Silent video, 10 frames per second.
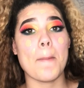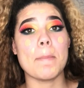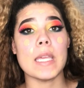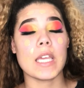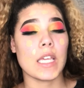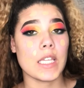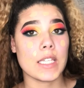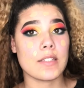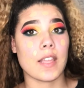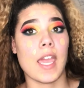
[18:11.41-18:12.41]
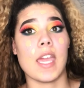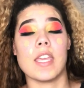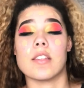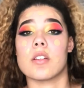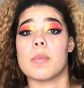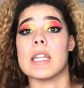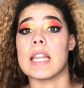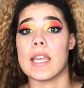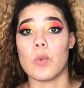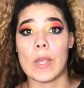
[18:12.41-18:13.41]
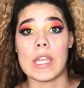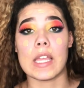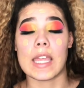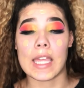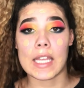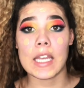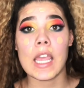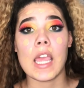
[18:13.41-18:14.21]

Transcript: because it's gonna be lightweight again,